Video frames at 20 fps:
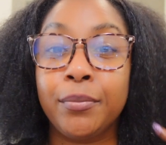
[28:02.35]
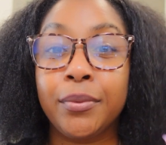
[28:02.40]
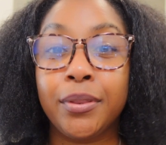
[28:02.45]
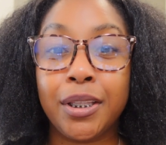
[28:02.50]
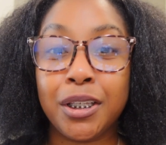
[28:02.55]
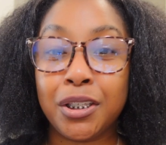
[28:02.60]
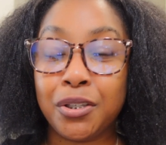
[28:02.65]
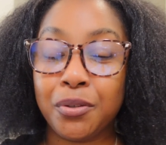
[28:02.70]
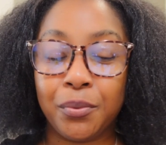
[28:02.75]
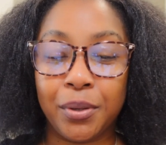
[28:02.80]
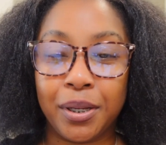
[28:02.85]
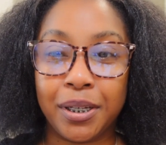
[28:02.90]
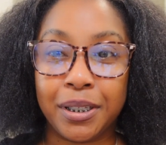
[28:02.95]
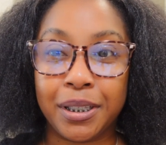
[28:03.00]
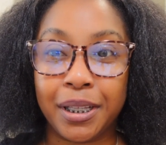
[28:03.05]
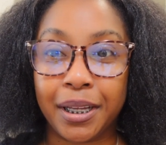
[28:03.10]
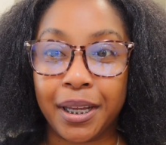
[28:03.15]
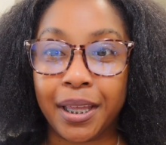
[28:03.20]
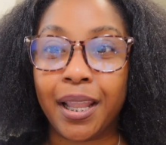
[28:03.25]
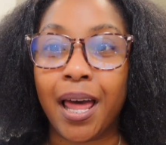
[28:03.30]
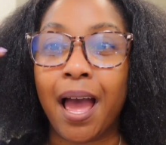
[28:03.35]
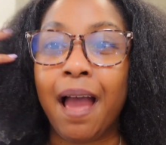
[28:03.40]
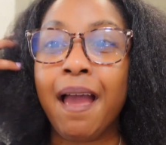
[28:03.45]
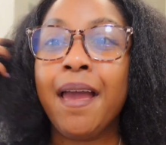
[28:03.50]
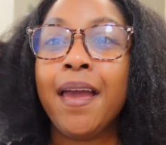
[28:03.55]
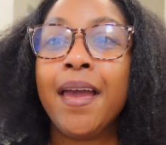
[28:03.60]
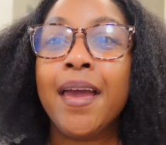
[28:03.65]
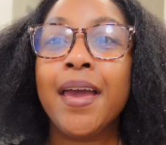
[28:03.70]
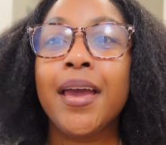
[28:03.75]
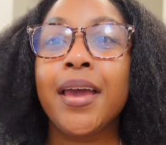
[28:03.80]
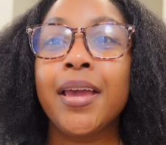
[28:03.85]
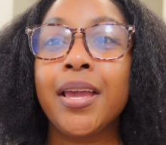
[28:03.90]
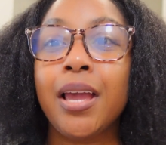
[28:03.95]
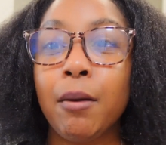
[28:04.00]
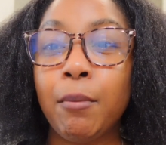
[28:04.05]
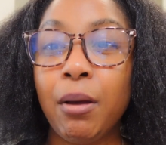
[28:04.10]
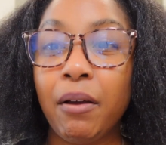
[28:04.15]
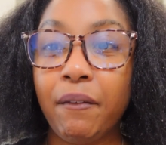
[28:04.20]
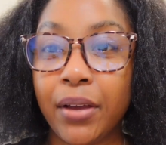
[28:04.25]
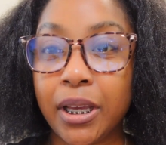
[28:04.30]
this is what it's looking like. Hey,
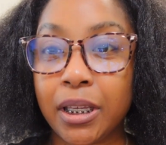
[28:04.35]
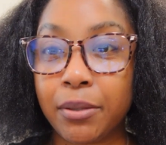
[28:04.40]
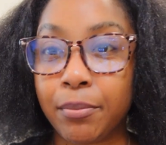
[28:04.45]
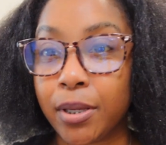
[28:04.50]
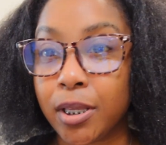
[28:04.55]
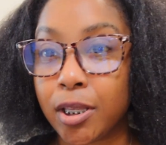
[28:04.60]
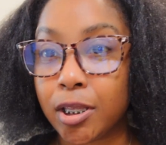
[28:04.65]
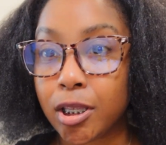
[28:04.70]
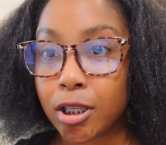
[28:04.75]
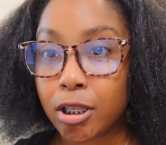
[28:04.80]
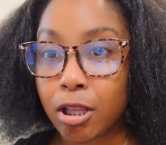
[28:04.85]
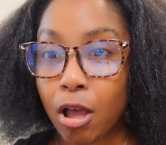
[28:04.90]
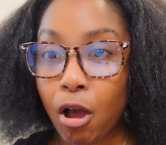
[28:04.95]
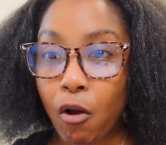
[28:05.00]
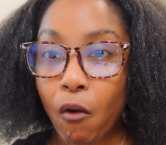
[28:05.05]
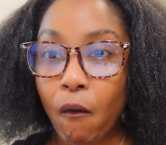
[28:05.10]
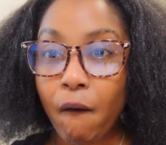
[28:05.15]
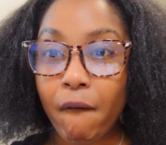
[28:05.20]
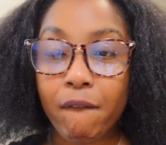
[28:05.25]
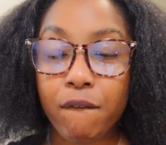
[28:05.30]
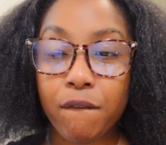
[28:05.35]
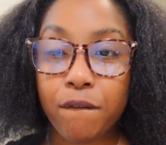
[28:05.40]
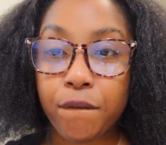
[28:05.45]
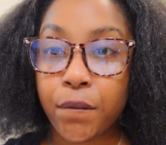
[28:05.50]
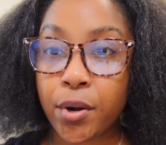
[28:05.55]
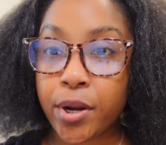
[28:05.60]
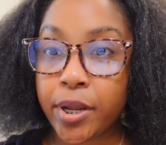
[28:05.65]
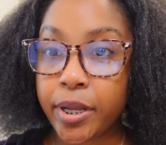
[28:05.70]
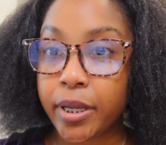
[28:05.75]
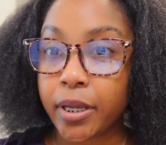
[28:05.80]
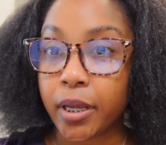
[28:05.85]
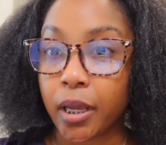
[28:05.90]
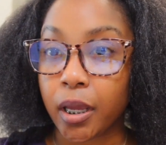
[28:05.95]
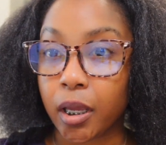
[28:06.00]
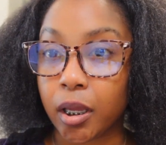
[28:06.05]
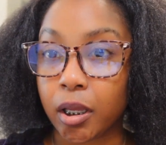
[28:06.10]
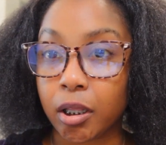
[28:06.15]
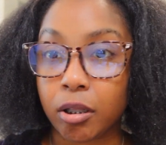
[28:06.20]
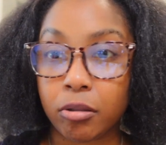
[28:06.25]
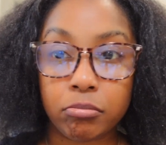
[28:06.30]
y'all, my face be so
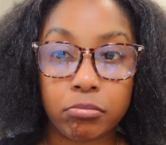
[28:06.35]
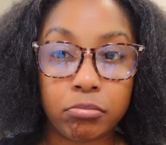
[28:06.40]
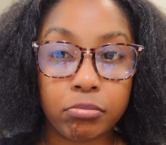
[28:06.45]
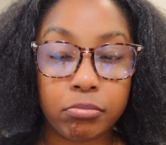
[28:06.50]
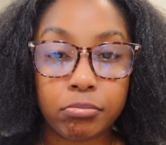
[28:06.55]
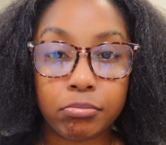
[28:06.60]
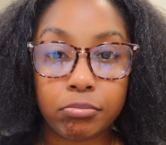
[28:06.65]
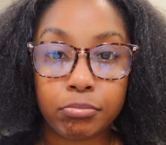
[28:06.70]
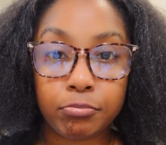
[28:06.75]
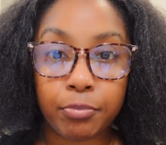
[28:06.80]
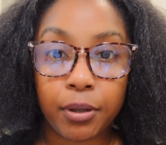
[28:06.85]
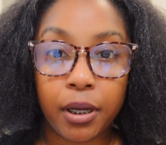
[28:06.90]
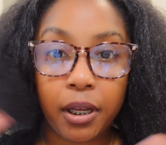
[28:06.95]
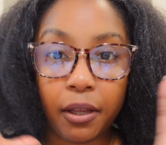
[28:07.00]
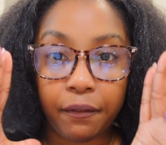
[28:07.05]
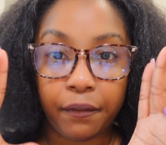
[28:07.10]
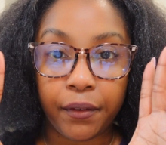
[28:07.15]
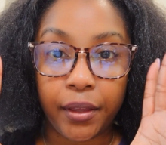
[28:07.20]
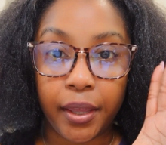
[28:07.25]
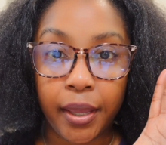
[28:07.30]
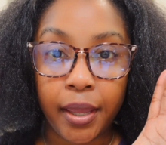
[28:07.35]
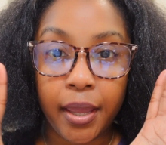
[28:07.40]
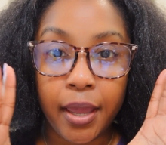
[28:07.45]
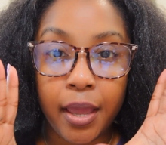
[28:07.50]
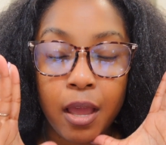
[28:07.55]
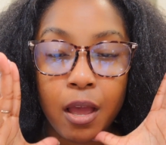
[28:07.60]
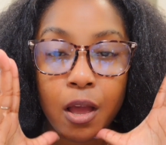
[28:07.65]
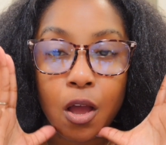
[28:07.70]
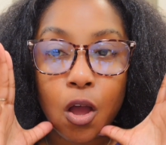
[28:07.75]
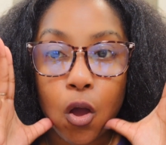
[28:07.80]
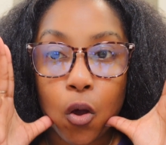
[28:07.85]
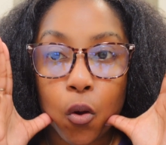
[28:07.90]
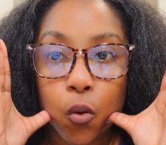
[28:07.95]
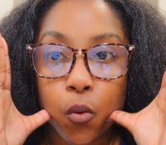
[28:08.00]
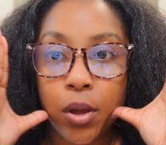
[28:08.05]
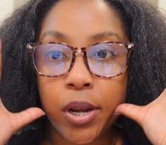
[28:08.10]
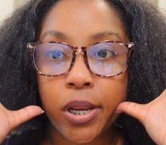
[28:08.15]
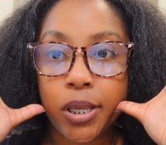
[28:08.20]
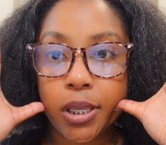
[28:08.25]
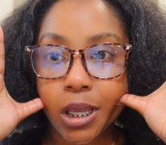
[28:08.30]
freaking puffy
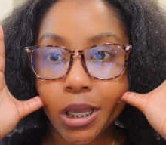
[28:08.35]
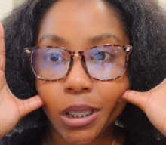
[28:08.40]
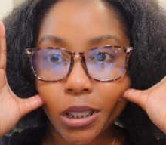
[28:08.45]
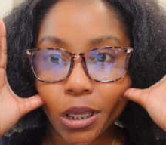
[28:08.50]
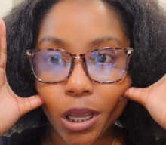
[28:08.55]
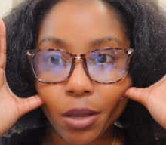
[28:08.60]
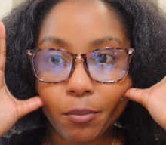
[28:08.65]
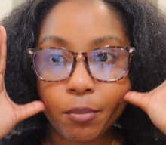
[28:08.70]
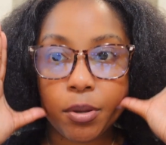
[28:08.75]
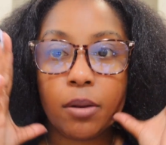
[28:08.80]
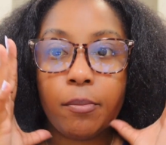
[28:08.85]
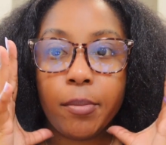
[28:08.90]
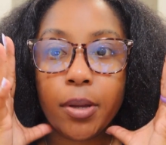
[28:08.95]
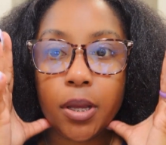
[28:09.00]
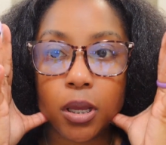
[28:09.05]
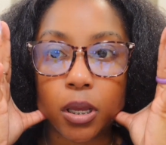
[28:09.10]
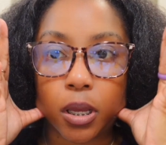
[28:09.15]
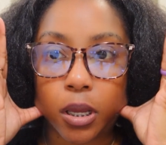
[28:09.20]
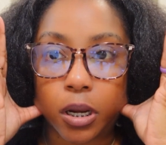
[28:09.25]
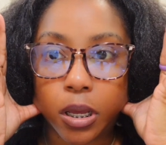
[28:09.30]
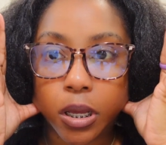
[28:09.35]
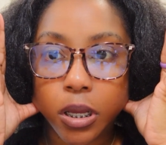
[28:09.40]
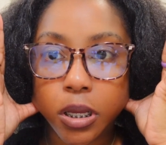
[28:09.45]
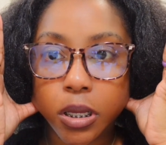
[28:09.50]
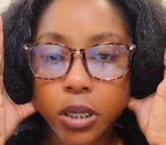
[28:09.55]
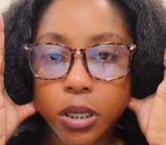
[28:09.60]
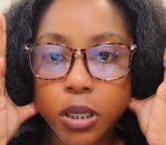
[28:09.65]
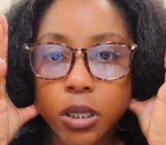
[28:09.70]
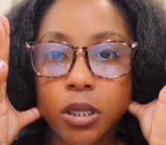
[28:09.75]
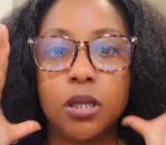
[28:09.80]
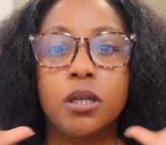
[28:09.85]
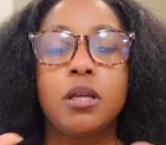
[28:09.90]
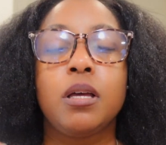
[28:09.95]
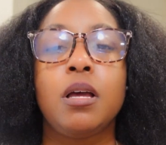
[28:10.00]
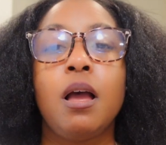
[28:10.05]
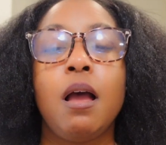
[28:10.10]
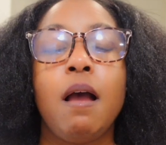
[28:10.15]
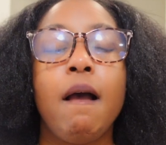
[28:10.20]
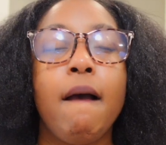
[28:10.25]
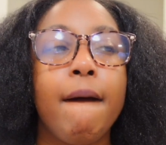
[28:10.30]
when it's that time of the month. Ugh.
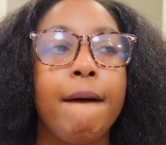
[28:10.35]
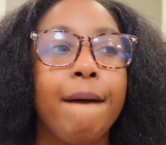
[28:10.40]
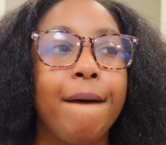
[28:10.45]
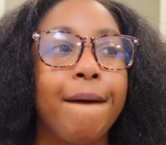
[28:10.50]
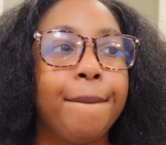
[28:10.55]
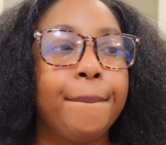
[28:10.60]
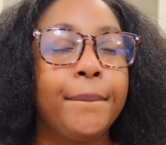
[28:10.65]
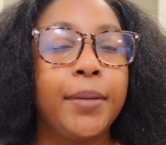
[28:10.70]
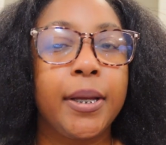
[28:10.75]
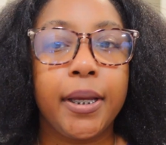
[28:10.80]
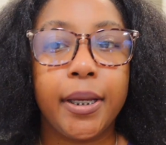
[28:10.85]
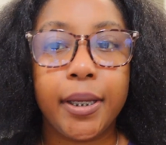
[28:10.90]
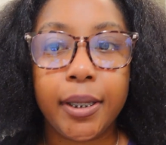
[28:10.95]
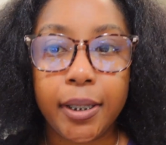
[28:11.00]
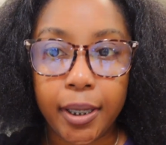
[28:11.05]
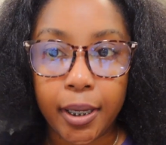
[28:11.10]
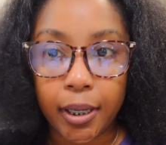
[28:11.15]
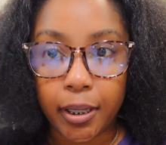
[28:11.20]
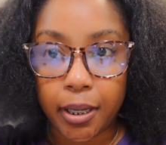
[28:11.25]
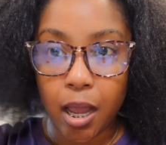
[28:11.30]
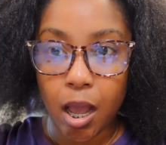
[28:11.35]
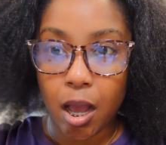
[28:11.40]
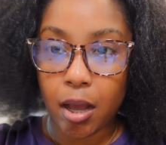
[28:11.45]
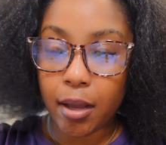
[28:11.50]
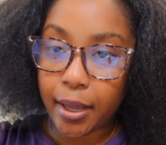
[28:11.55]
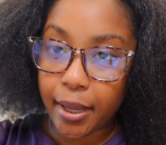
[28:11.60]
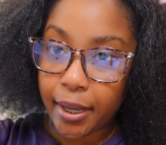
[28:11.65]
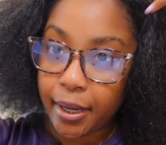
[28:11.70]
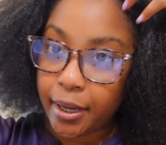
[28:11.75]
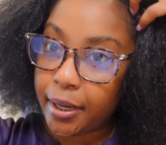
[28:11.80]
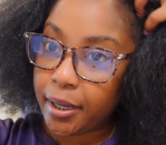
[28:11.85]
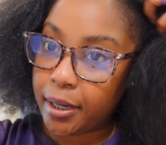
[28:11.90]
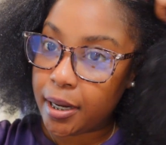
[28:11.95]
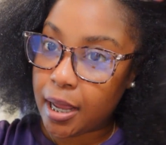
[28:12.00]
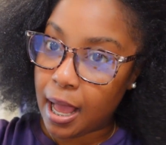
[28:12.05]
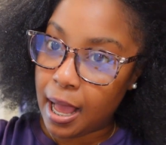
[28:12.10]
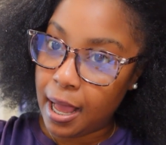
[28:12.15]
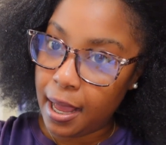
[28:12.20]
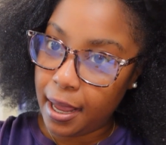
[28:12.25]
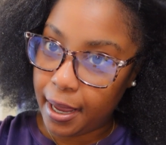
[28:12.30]
But yeah, y'all, and
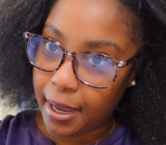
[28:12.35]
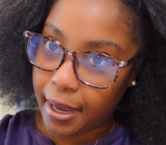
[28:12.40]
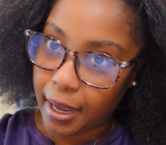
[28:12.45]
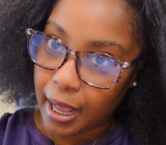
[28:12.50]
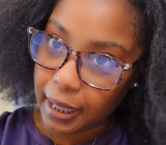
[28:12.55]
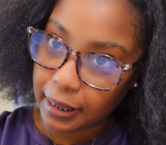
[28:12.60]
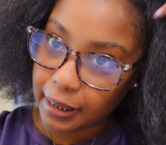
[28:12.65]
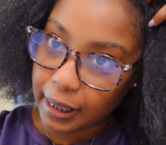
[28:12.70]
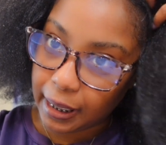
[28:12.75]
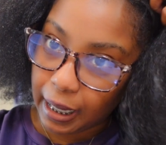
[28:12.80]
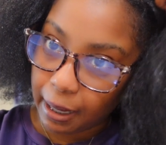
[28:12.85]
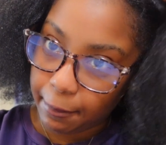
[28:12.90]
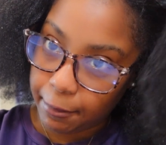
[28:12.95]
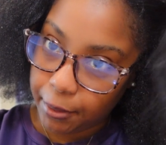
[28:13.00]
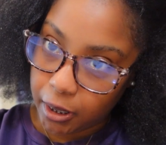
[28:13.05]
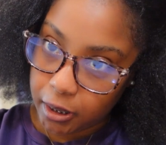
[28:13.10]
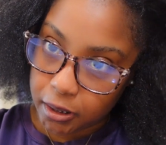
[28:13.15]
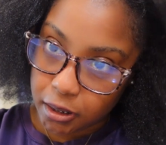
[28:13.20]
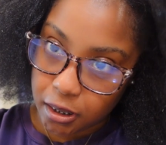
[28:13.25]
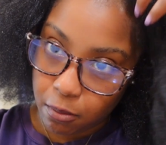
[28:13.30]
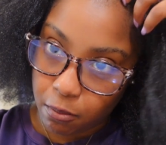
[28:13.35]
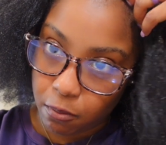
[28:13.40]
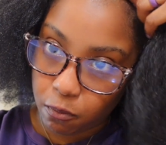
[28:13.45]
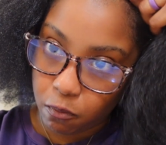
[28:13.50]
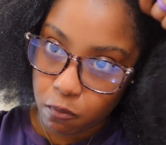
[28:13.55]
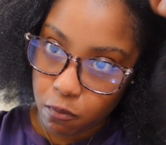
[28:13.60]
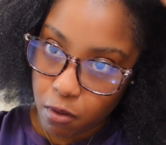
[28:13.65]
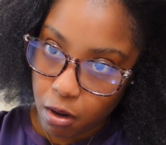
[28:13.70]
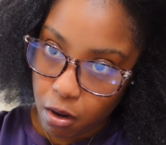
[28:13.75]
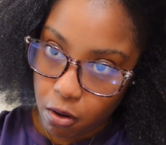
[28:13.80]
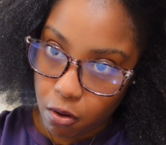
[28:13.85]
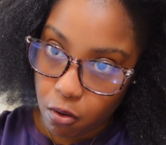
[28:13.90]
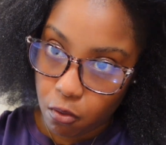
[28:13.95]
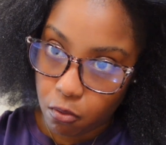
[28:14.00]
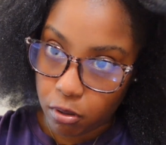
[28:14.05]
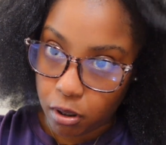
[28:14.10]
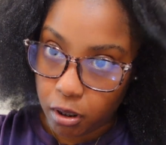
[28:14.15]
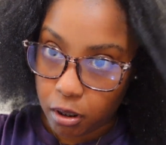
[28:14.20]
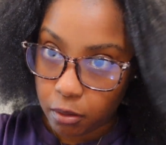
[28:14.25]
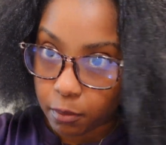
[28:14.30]
I think I put on some old
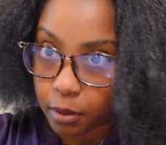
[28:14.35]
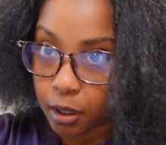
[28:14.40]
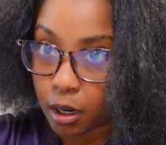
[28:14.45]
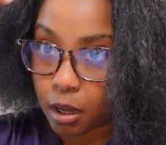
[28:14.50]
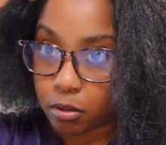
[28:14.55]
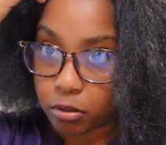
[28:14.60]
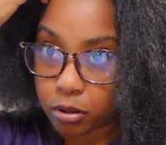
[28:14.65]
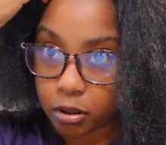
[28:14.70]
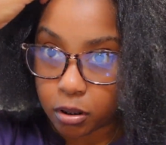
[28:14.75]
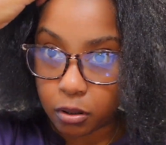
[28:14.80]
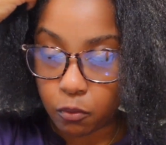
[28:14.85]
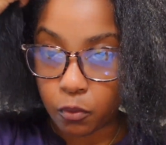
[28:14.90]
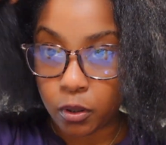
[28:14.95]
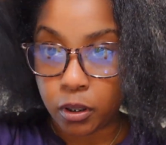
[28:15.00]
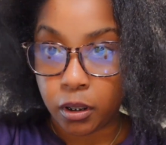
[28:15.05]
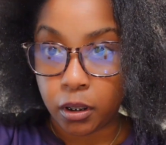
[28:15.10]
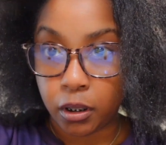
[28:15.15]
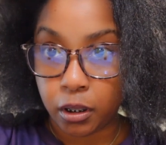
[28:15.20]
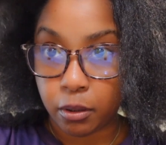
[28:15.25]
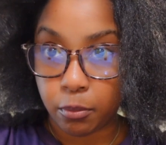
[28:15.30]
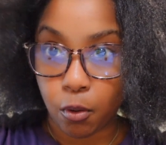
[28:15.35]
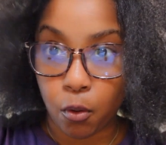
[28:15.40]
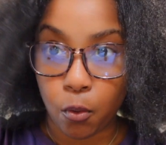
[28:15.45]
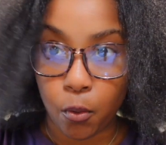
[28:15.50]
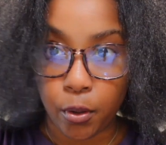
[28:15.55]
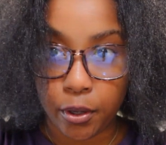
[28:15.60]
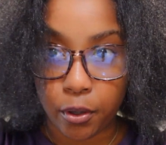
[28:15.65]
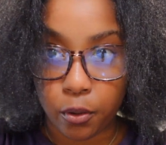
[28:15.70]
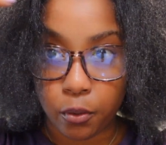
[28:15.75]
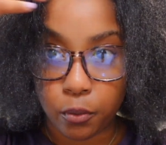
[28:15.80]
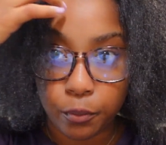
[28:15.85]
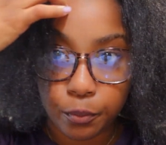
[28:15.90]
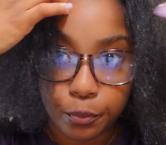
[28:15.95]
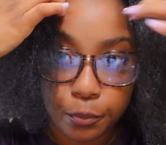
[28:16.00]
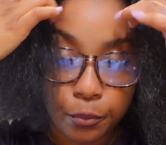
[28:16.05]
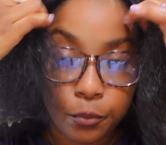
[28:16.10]
lip gloss with lip oil,